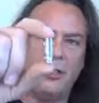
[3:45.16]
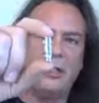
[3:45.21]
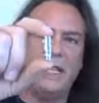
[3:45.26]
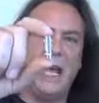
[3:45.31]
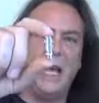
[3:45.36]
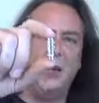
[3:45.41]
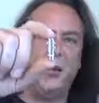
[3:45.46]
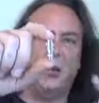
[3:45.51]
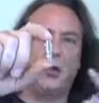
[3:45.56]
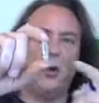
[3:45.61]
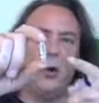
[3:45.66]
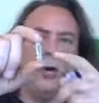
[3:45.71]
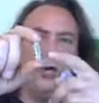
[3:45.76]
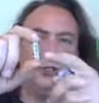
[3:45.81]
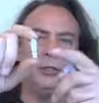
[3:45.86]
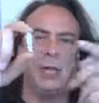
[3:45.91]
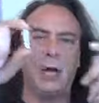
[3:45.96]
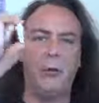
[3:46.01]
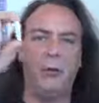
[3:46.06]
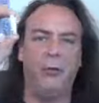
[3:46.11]
standard
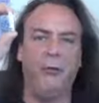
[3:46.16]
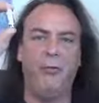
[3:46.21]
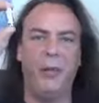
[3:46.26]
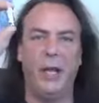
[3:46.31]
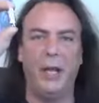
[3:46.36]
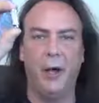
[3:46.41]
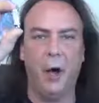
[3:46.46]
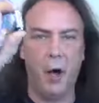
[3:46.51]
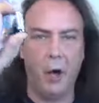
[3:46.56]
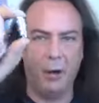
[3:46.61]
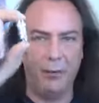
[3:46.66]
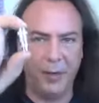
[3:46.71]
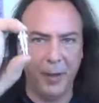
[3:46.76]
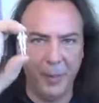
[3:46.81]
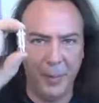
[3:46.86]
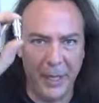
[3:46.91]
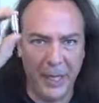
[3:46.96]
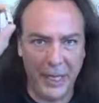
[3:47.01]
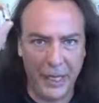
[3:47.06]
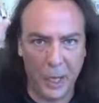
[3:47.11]
coils that will fit all of the
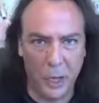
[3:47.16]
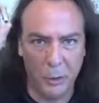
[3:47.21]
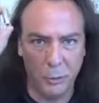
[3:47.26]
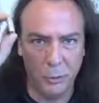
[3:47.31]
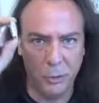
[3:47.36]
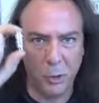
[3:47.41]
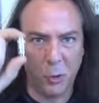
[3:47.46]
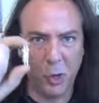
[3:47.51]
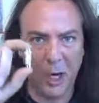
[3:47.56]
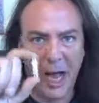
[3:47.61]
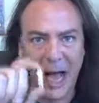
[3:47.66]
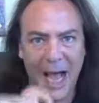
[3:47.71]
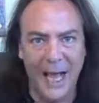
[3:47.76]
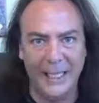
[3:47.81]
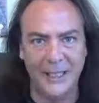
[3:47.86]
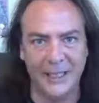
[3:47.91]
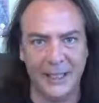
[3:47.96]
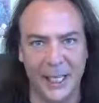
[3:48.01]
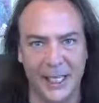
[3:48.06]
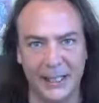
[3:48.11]
Milos or
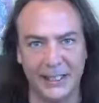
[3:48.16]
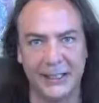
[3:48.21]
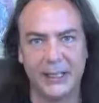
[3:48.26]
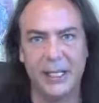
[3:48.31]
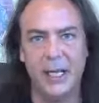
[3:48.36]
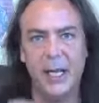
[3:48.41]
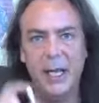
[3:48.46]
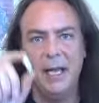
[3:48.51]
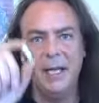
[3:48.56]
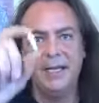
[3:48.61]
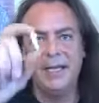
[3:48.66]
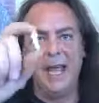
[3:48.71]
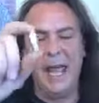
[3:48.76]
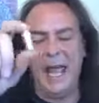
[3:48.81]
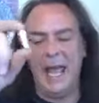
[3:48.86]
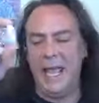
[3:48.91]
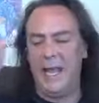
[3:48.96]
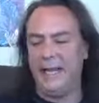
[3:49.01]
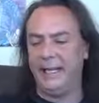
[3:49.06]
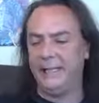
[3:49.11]
iJust
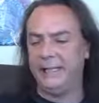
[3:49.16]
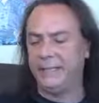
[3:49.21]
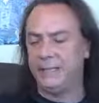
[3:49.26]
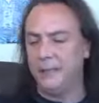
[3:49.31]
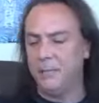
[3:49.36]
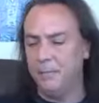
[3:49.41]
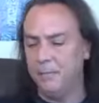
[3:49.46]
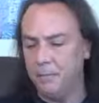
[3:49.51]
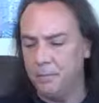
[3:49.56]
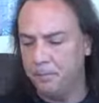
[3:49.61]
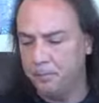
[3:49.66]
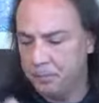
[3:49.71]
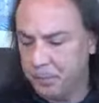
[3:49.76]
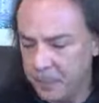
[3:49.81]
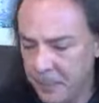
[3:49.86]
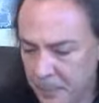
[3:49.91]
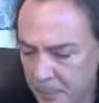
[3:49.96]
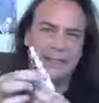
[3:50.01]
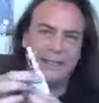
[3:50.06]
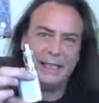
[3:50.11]
tanks.
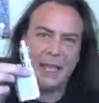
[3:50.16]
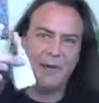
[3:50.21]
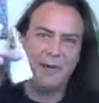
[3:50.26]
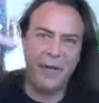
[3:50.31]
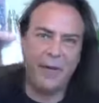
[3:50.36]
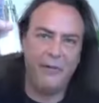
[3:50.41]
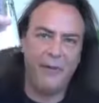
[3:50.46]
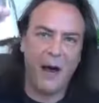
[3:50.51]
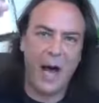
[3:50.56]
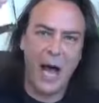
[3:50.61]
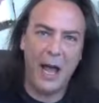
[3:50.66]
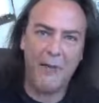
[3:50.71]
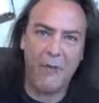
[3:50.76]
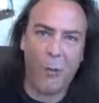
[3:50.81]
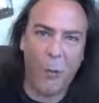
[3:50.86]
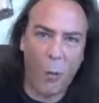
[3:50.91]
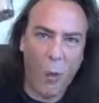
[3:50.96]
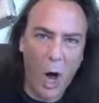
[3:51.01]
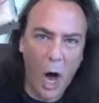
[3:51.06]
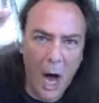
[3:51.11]

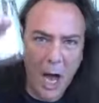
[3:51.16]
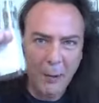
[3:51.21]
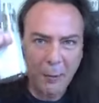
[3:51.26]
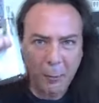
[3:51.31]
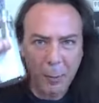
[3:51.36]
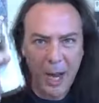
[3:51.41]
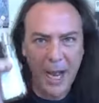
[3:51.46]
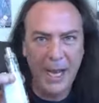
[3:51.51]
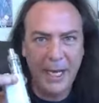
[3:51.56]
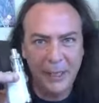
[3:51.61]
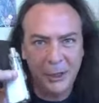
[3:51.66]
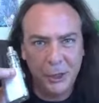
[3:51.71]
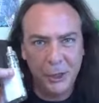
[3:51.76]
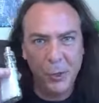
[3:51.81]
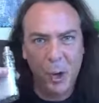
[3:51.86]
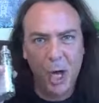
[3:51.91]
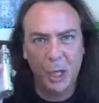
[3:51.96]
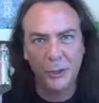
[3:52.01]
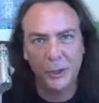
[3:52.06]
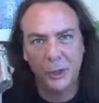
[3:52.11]
75 watt range.
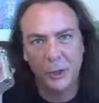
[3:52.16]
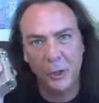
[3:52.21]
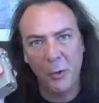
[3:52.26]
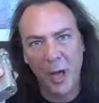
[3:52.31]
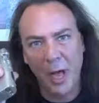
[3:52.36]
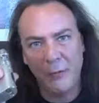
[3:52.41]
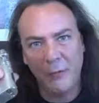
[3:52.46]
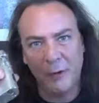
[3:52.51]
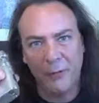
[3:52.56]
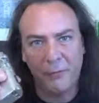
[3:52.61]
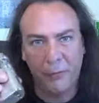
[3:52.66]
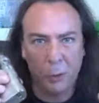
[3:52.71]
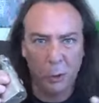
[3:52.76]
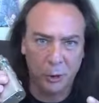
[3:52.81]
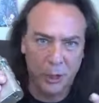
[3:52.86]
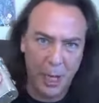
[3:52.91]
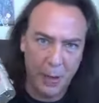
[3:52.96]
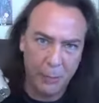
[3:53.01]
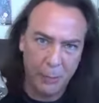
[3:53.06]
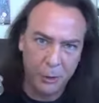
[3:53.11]
You also do have a full
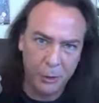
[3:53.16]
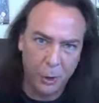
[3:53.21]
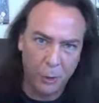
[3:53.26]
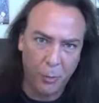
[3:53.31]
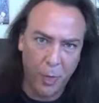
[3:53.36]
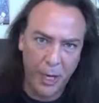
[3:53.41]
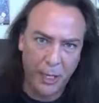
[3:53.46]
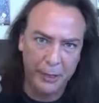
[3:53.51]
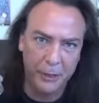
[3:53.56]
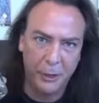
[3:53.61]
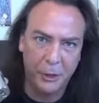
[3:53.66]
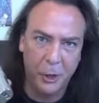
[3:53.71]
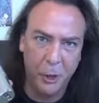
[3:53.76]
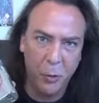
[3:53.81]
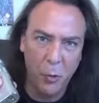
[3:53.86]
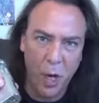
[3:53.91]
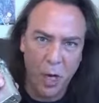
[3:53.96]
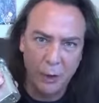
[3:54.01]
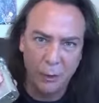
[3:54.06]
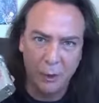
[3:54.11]
temperature range,
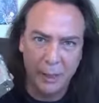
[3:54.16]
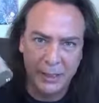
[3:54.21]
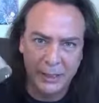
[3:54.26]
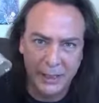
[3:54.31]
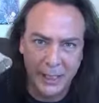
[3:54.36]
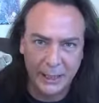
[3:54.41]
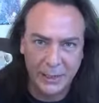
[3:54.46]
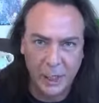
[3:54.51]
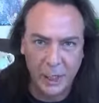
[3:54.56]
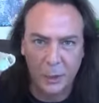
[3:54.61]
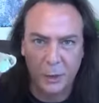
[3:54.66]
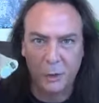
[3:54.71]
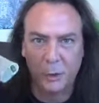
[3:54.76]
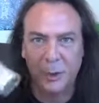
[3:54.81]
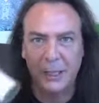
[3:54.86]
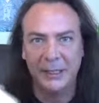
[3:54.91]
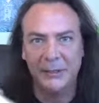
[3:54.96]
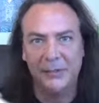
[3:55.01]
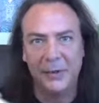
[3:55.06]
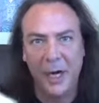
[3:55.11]
200 to 600
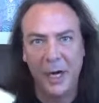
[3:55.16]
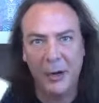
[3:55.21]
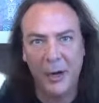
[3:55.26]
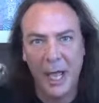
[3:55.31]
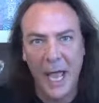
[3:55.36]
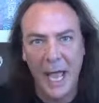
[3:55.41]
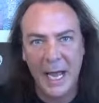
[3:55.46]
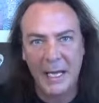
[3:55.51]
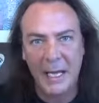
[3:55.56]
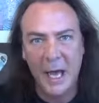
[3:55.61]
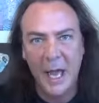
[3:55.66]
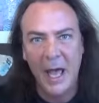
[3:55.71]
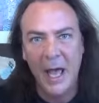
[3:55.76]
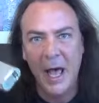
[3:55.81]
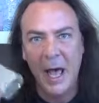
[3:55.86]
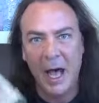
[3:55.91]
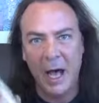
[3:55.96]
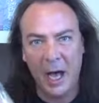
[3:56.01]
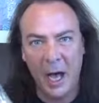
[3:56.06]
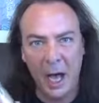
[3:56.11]
degrees Fahrenheit,
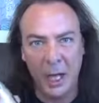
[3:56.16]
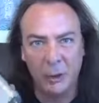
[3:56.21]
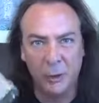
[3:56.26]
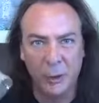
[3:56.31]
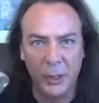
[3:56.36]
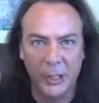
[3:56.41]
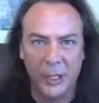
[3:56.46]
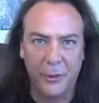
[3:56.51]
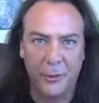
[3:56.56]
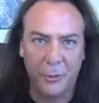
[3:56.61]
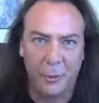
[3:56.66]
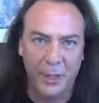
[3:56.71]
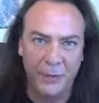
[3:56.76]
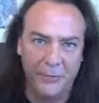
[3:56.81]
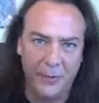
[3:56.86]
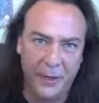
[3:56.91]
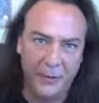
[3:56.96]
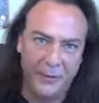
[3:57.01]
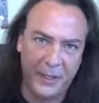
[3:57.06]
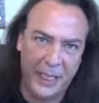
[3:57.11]
100 to
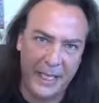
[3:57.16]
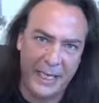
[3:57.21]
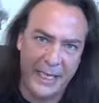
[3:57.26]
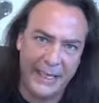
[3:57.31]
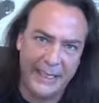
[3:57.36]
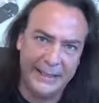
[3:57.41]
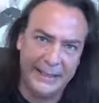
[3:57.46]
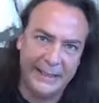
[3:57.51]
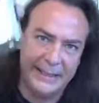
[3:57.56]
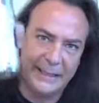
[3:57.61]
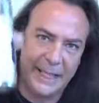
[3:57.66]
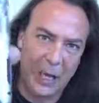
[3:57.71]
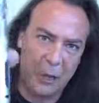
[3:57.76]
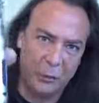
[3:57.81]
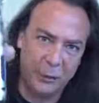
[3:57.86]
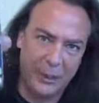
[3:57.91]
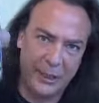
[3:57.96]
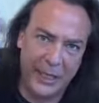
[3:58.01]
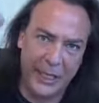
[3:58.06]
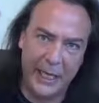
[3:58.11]
315 in
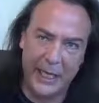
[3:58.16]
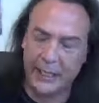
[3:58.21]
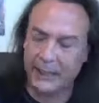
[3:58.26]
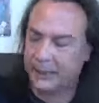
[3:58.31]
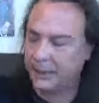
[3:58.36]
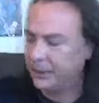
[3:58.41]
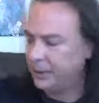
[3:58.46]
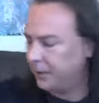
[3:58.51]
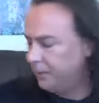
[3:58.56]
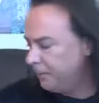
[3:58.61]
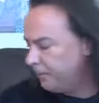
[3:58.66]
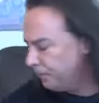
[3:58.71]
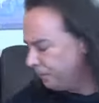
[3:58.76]
Celsius.